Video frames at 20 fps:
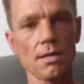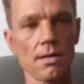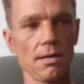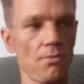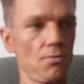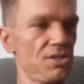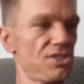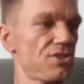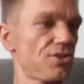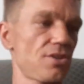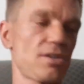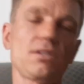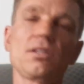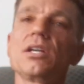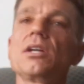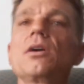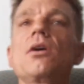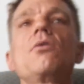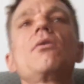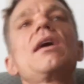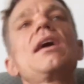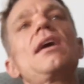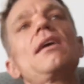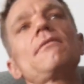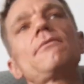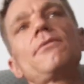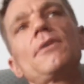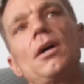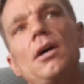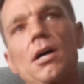and we certainly don't
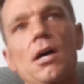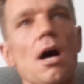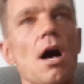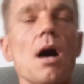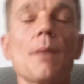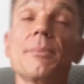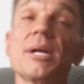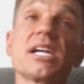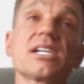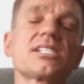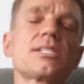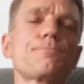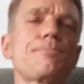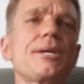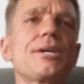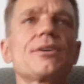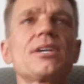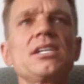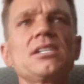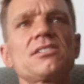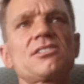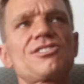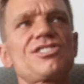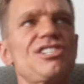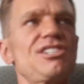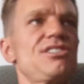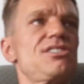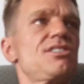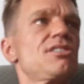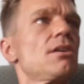have common
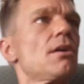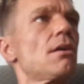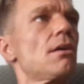experiences.